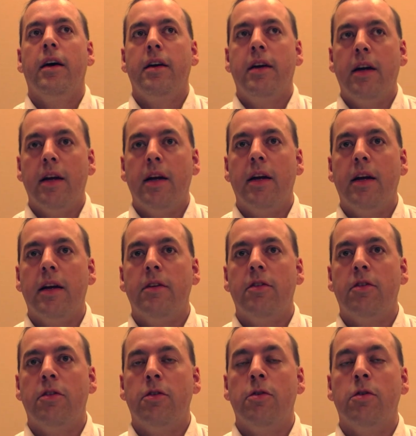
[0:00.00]
getting
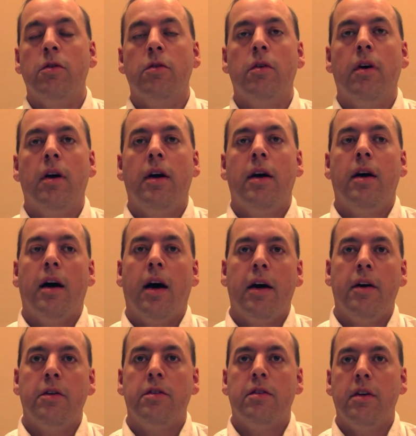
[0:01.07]
into
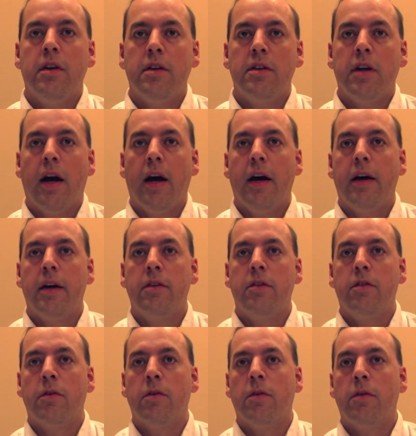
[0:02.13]
IRC chats
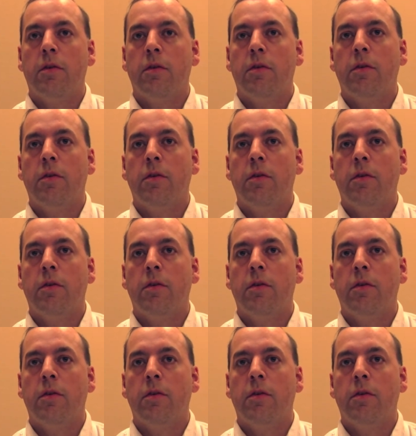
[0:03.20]
or